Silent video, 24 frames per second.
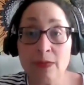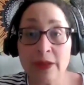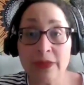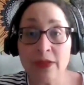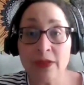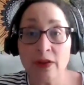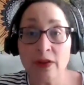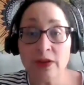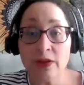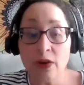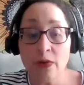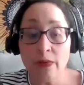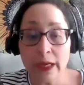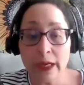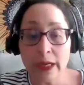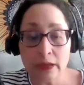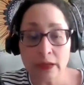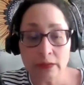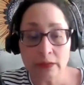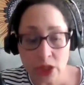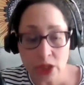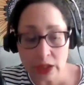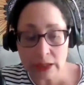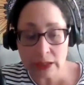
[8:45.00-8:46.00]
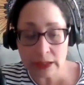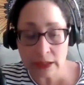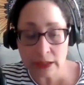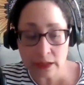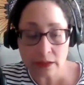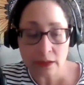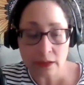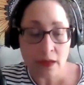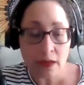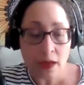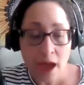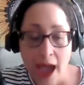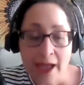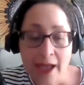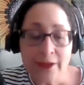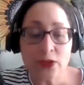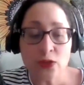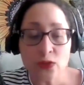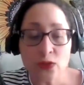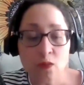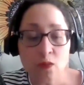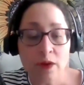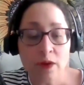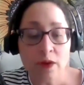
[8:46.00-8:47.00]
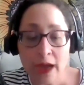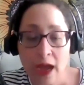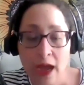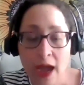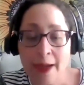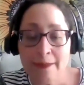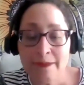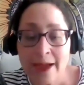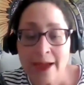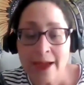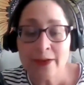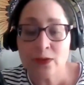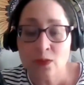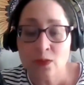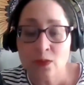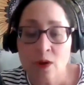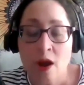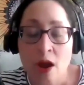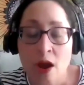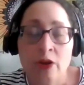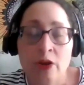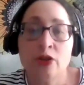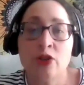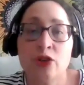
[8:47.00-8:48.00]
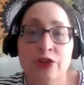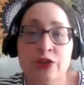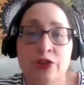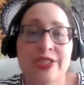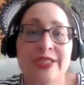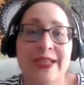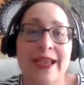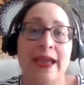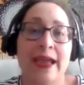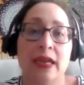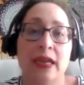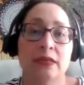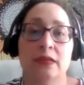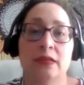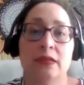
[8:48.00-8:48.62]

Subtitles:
what they're doing, just, I just want to understand.